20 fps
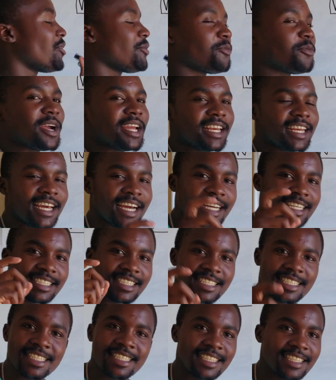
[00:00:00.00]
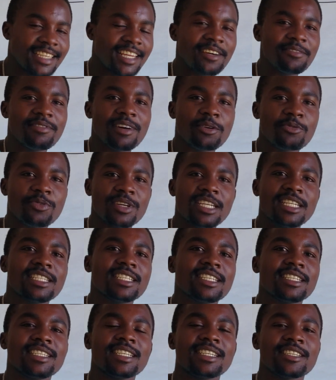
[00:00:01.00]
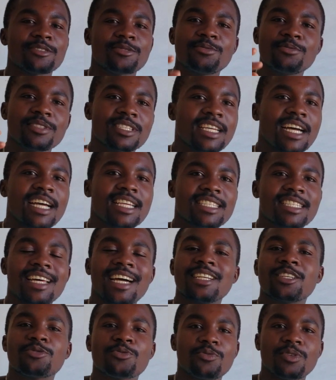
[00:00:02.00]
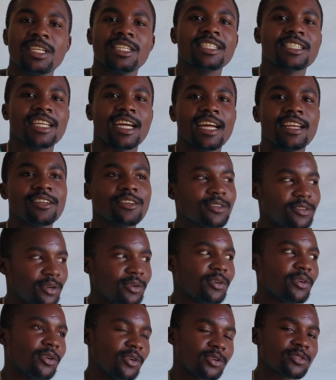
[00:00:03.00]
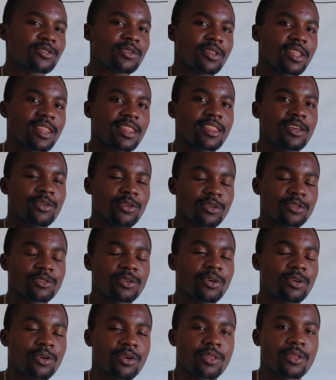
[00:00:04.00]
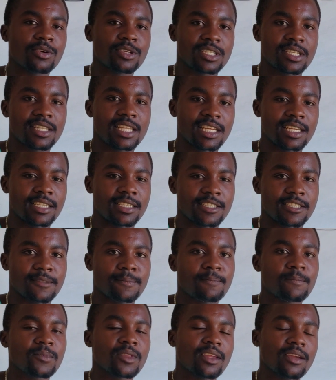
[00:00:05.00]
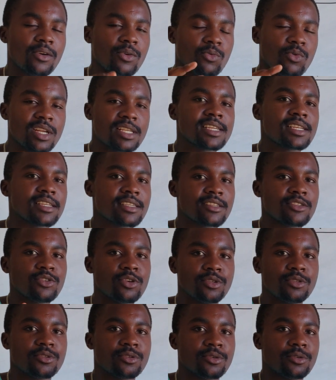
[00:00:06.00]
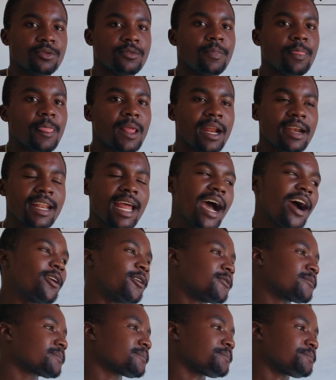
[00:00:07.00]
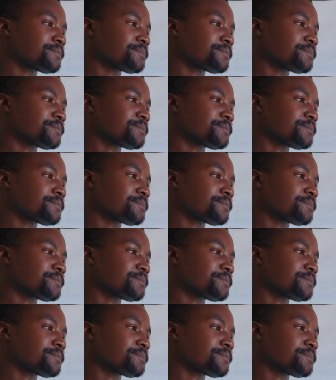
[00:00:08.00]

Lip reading: winners never quit, it is losers that quit, and all those things, which is not true. Now,